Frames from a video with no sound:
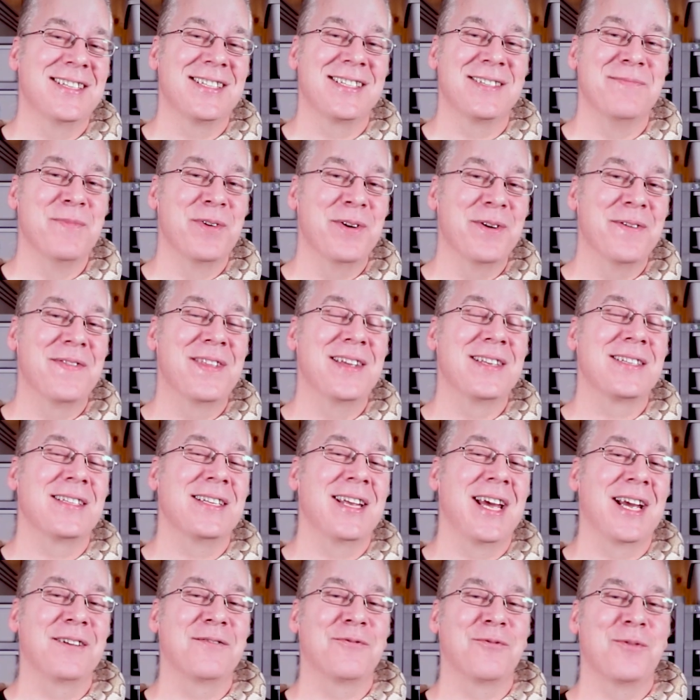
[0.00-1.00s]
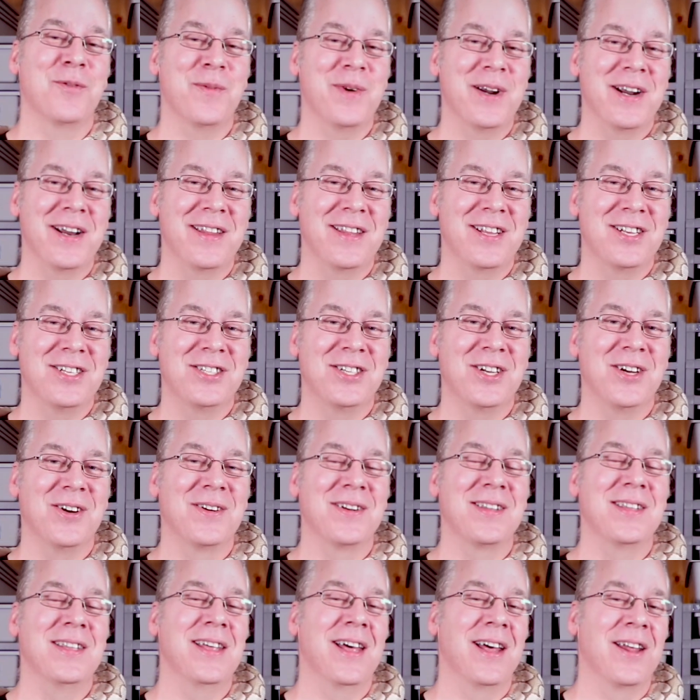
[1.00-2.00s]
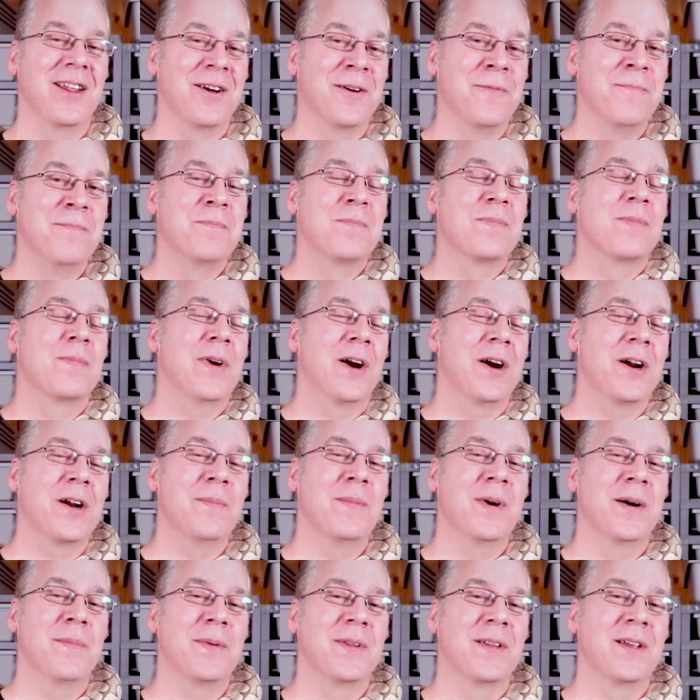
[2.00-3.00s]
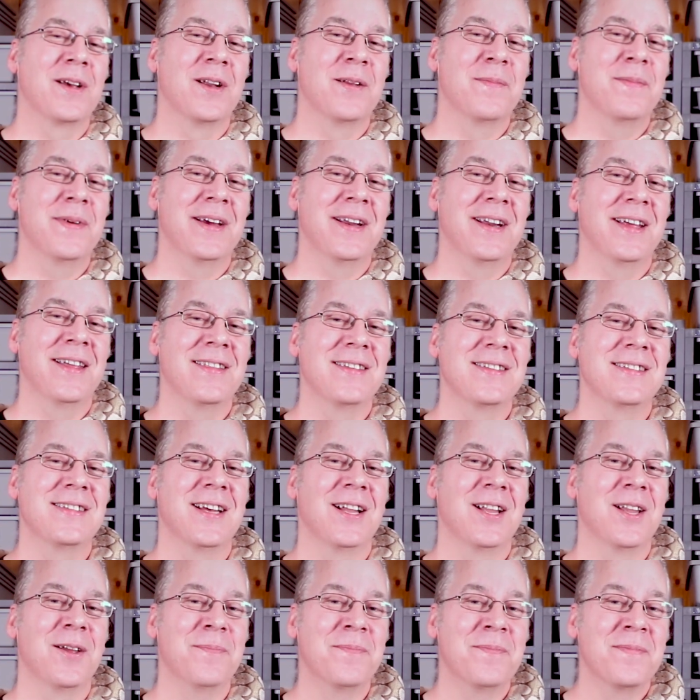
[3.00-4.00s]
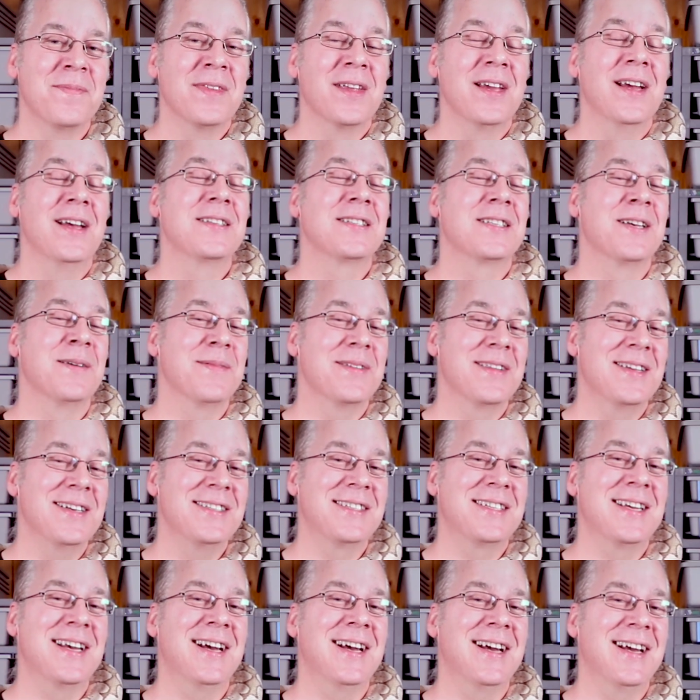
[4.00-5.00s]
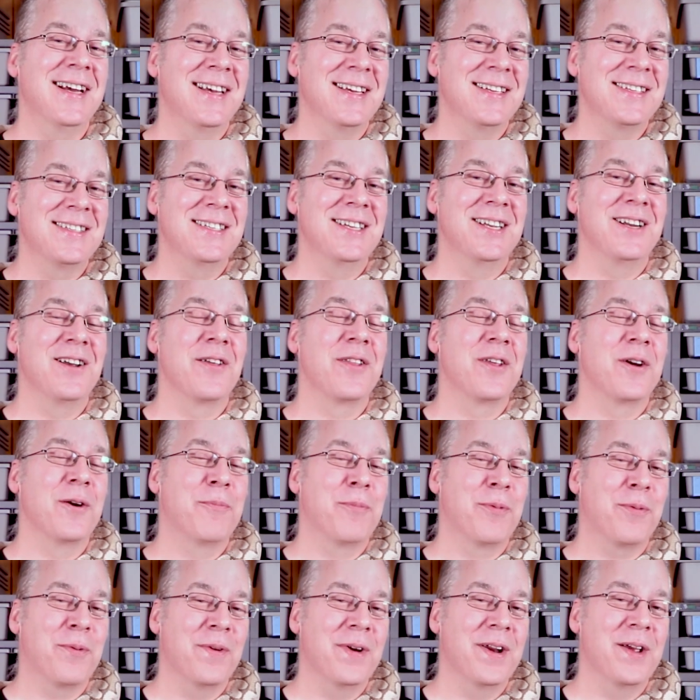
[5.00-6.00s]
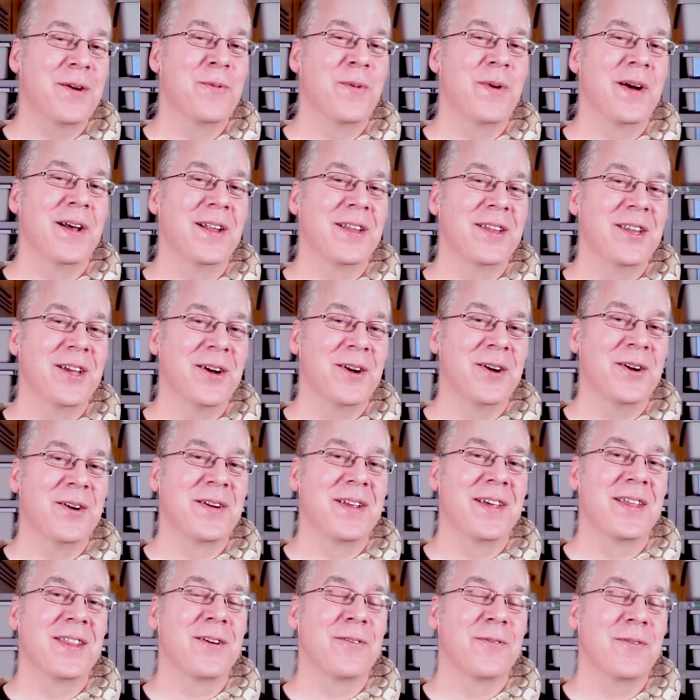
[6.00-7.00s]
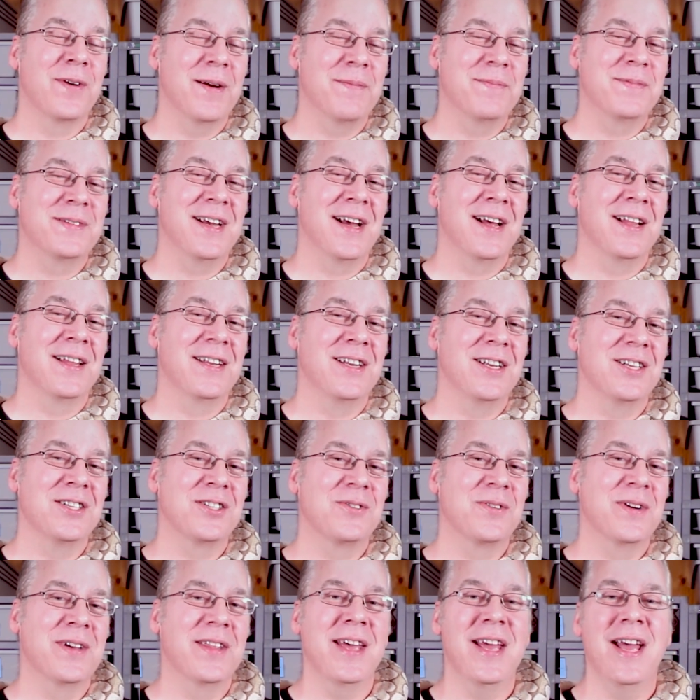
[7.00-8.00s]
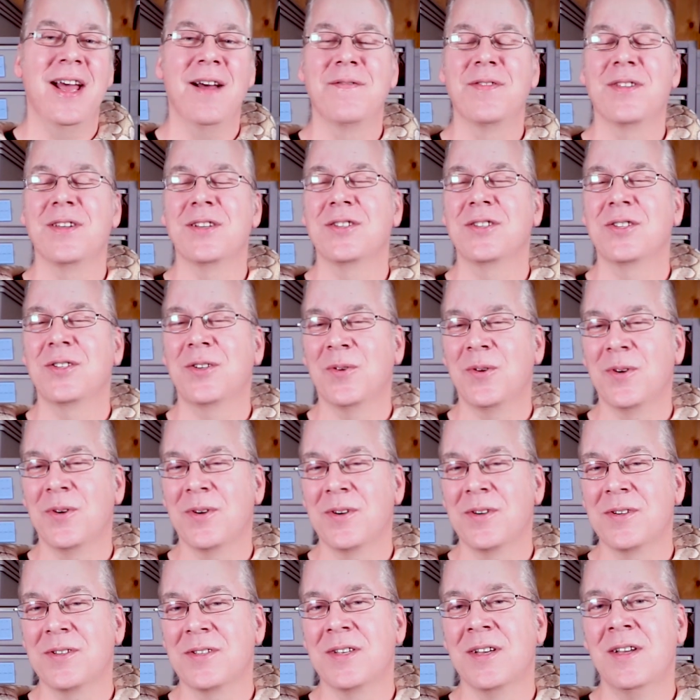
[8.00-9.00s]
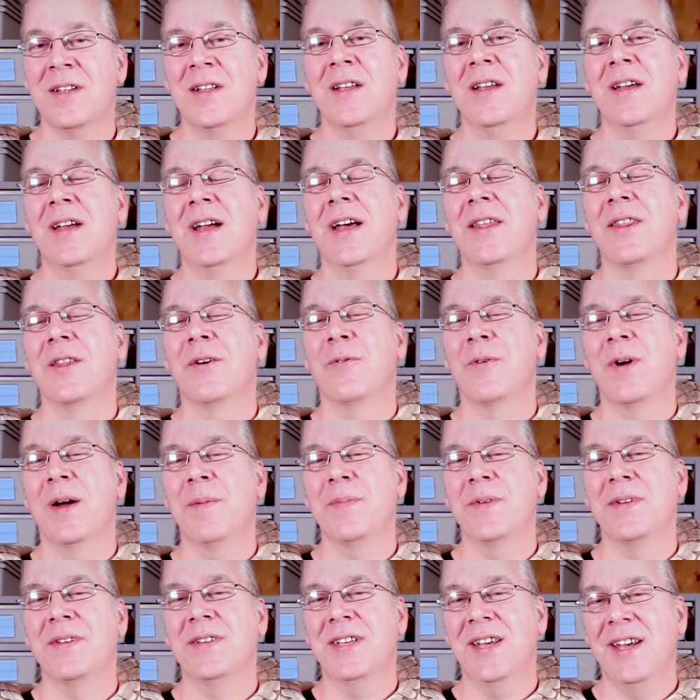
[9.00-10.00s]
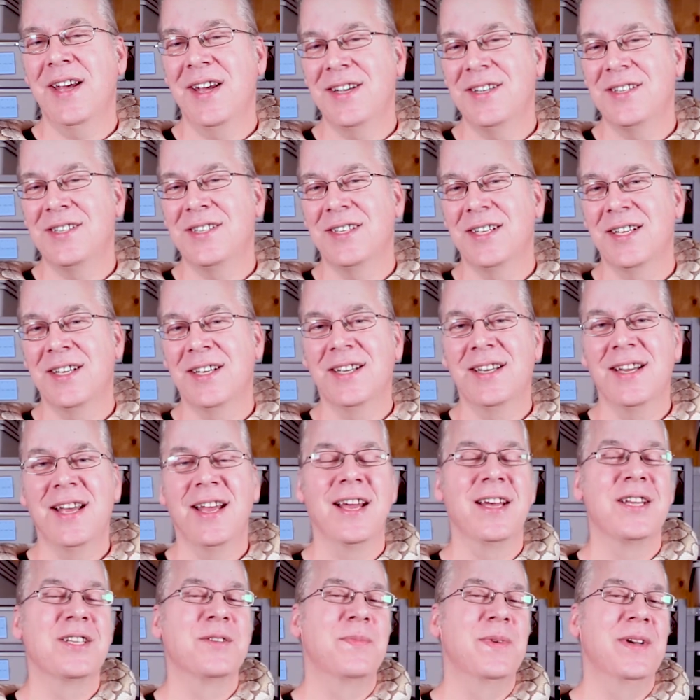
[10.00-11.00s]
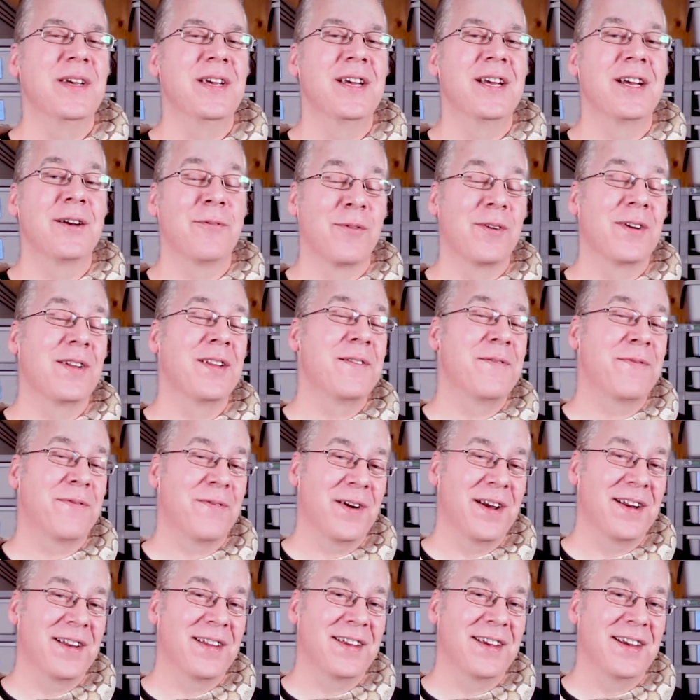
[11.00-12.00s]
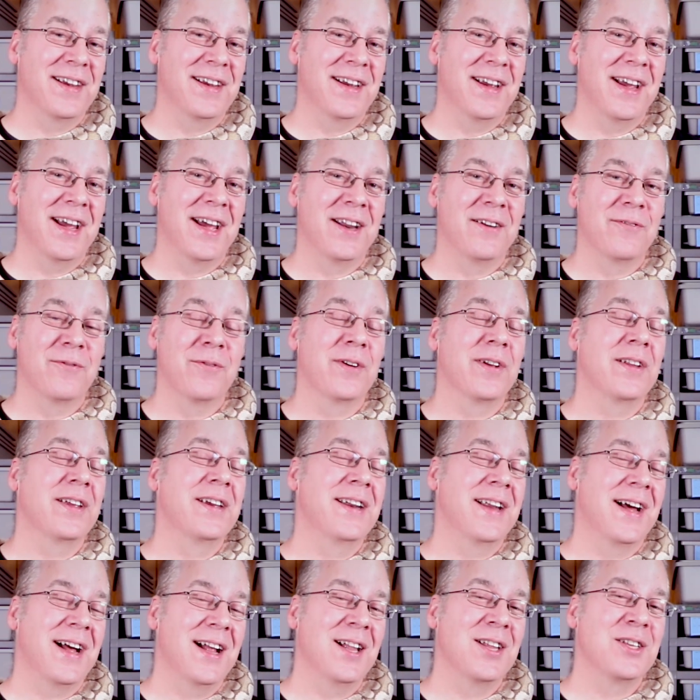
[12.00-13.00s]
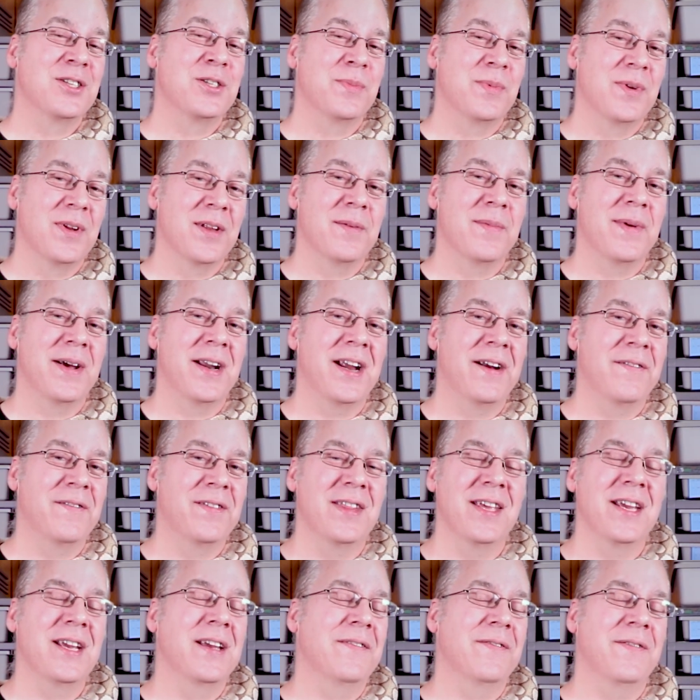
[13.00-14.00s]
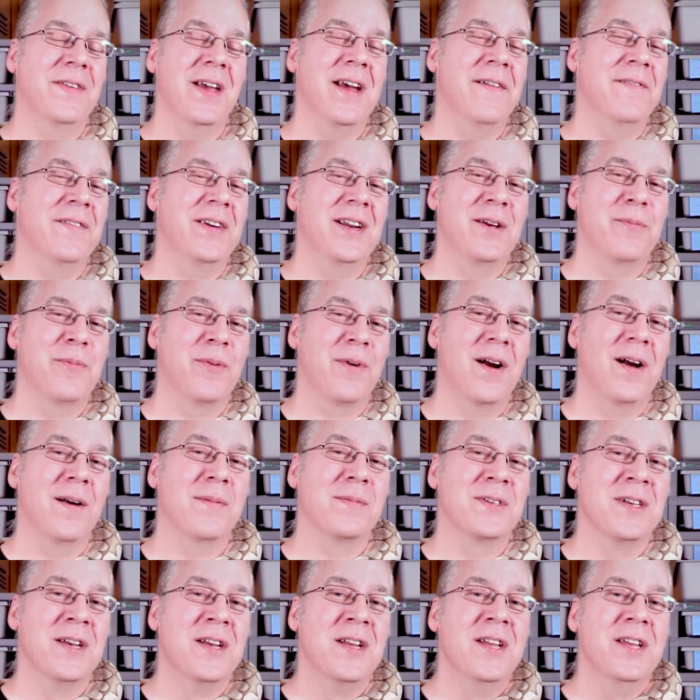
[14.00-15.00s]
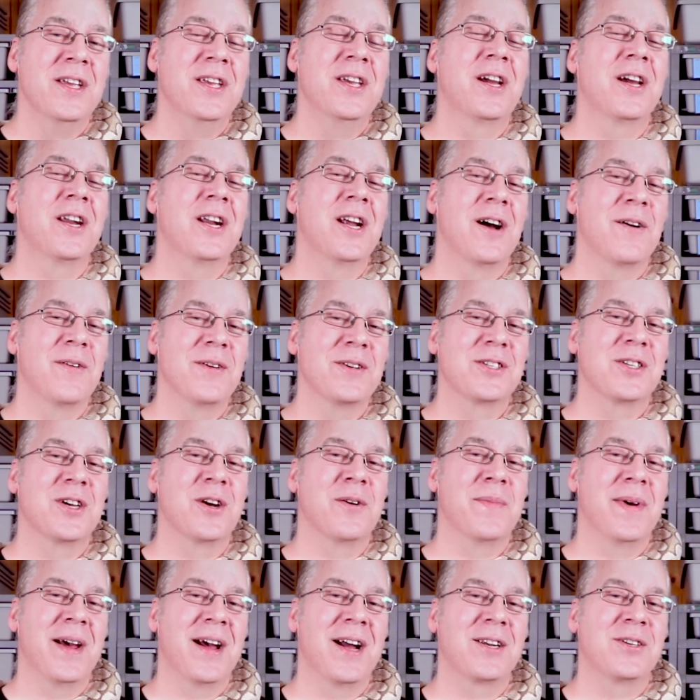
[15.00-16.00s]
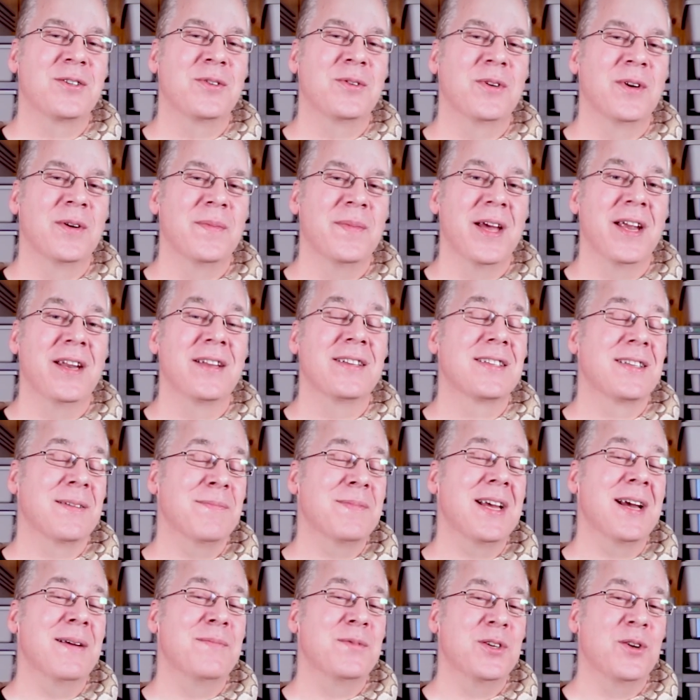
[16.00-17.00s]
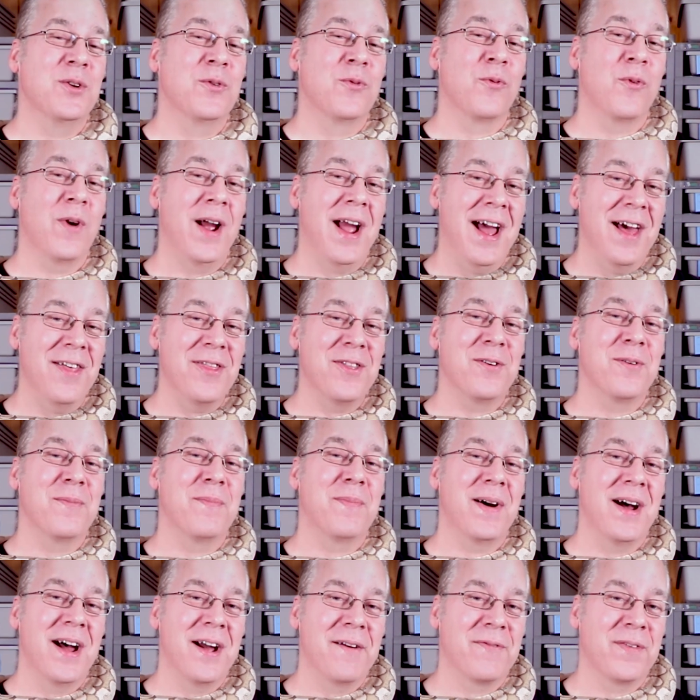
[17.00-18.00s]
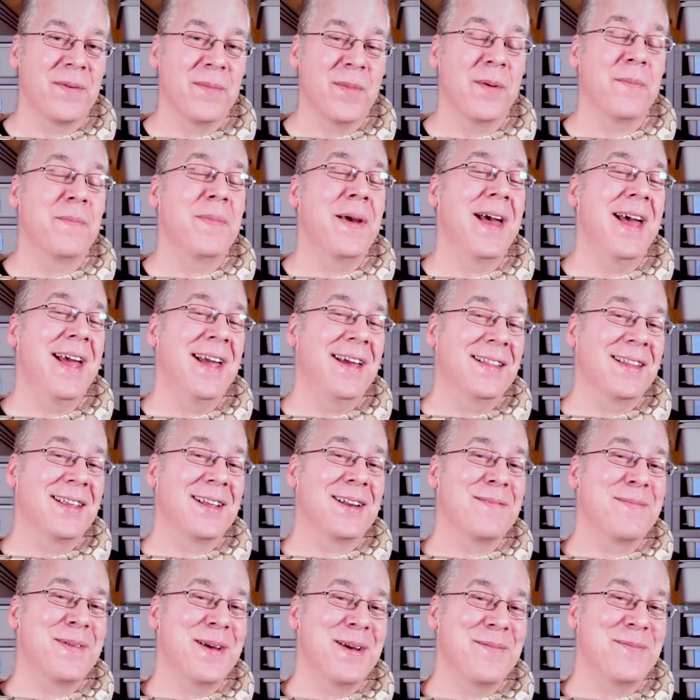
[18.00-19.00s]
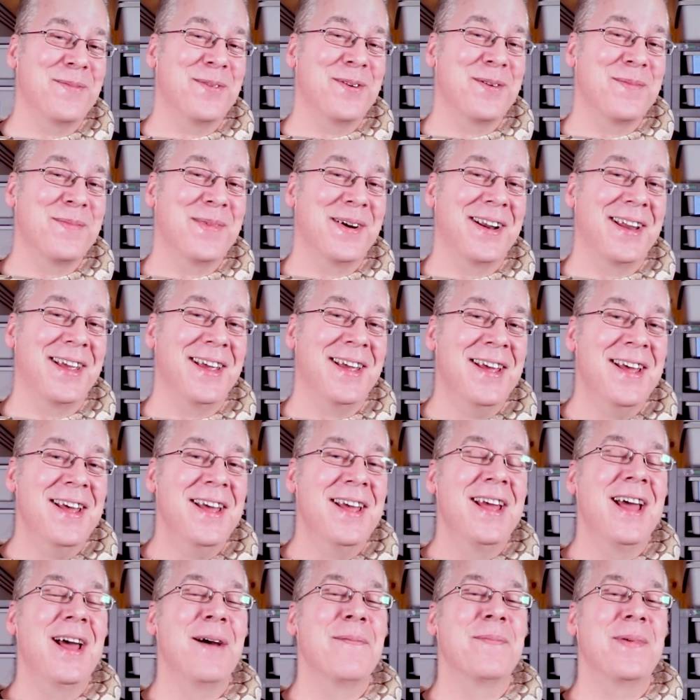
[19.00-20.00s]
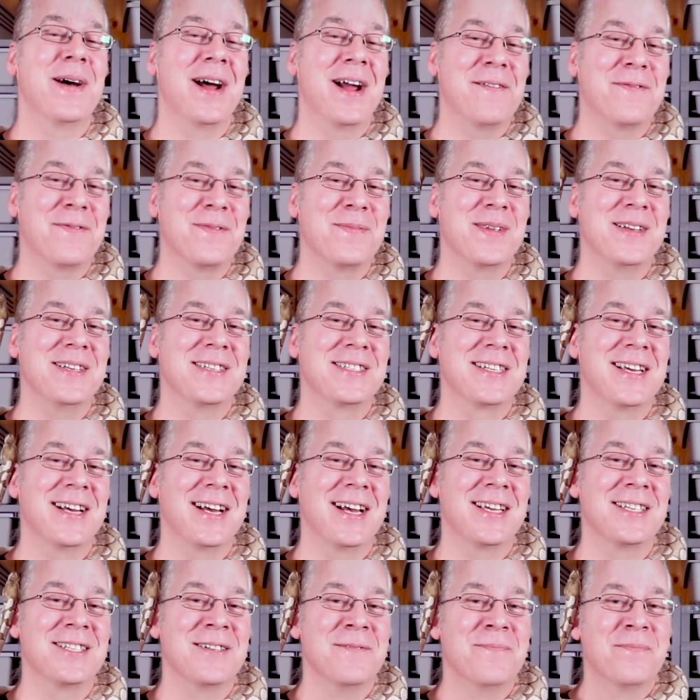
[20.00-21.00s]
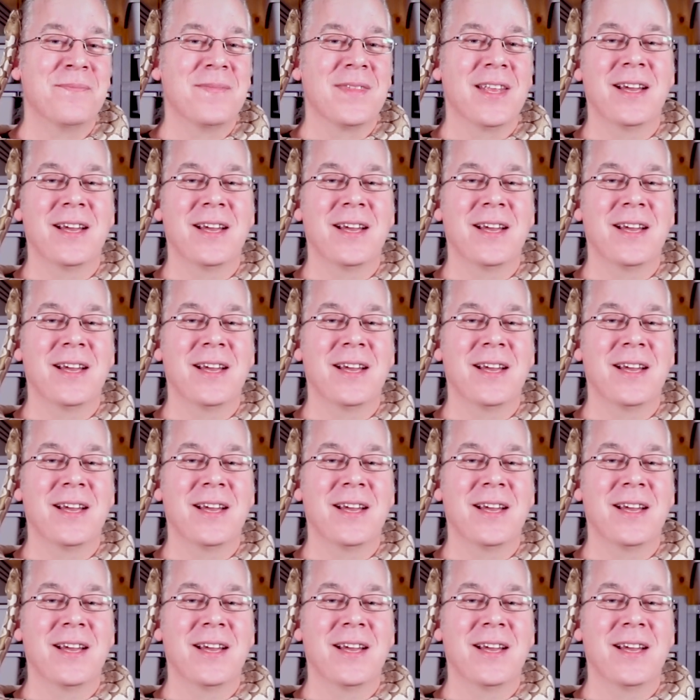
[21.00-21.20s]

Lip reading: just move the snakes from one end of the show to the other, mark them up a little bit and sell them. And some of these guys, you know, they're pretty well known in the reptile industry. They have the stores and the reputation as being really friendly and really knowledgeable about everything. If you have any problems, you can always go back to them. And sometimes you'd rather buy from them, pay a little bit more money and buy from these guys.